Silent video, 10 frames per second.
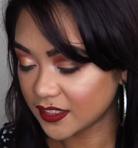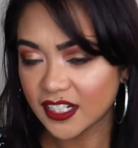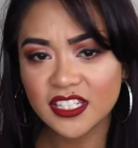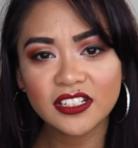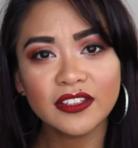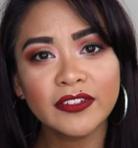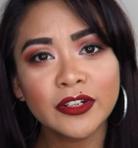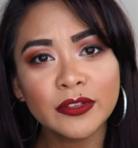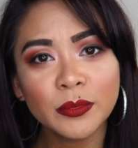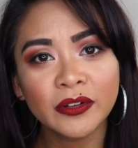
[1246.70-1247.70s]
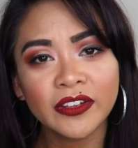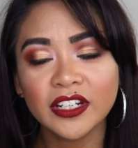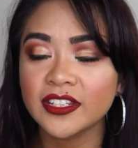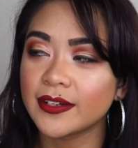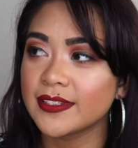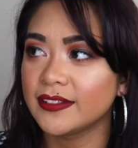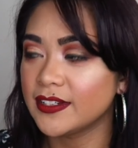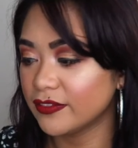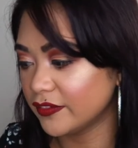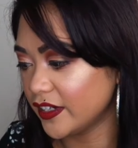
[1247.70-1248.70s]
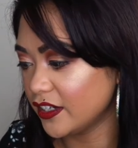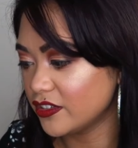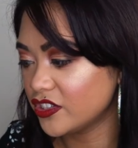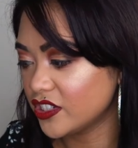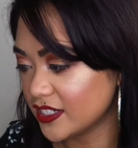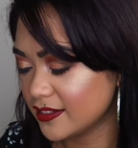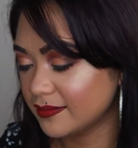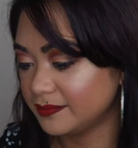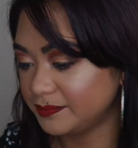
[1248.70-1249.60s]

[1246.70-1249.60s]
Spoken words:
Did I start the video with Morphe? Oh no, that was a different video. Shit.